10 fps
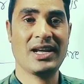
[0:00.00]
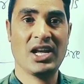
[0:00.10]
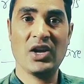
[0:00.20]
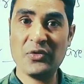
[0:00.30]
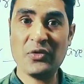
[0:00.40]

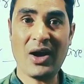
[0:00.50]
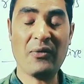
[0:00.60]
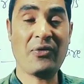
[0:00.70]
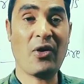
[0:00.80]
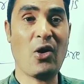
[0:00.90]
If you
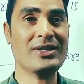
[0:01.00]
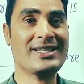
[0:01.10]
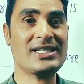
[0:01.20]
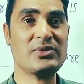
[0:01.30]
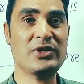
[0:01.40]
have found
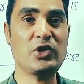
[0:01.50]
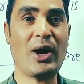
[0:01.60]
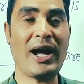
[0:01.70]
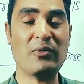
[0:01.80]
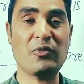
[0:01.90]
this video
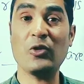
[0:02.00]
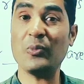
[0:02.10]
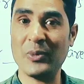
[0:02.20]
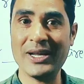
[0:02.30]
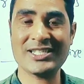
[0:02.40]
helpful,
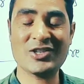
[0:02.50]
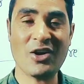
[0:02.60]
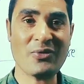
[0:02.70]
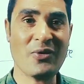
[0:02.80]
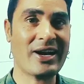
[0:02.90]
please
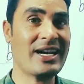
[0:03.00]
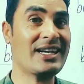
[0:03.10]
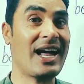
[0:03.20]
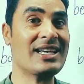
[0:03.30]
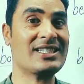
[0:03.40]
don't forget
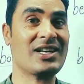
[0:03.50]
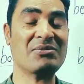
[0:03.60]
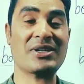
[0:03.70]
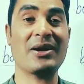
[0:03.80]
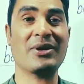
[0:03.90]
like,
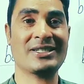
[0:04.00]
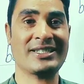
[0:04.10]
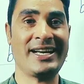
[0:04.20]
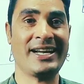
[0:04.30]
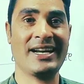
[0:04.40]
subscribe and
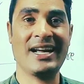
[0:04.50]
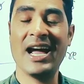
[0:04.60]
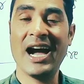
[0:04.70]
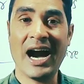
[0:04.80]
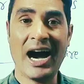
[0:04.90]
share.
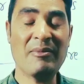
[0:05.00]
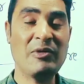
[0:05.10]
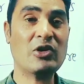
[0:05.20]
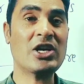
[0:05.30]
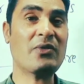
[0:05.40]
I'm
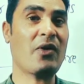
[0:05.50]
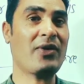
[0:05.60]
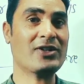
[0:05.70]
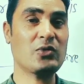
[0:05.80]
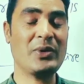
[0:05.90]
looking
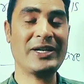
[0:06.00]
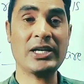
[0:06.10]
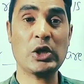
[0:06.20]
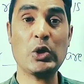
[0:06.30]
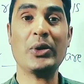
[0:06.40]
forward to
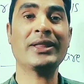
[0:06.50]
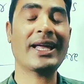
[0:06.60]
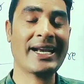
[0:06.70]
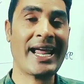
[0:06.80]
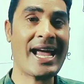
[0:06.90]
meeting you in the
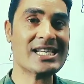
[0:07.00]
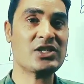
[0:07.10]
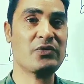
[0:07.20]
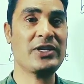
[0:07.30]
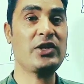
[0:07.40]
next
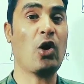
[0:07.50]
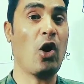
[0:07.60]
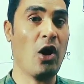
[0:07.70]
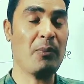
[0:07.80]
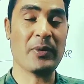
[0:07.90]
video
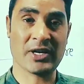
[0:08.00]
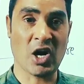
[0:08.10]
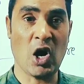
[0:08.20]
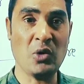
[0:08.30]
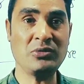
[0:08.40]
of
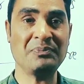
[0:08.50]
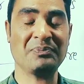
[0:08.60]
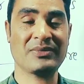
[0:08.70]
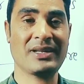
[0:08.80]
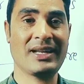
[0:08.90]
pronoun.
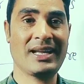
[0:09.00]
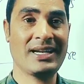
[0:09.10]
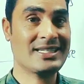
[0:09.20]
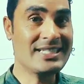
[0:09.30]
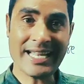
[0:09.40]

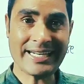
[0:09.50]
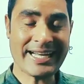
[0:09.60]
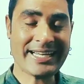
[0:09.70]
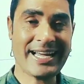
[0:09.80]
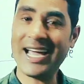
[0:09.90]
Till then,
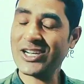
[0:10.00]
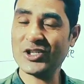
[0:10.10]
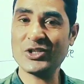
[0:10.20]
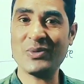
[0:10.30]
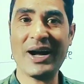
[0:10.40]
take care,
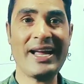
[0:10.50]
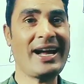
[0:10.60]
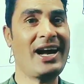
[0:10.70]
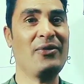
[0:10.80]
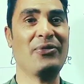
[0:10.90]
goodbye,
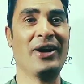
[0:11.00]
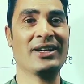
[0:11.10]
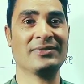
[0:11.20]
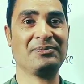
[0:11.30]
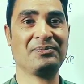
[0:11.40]
have fun.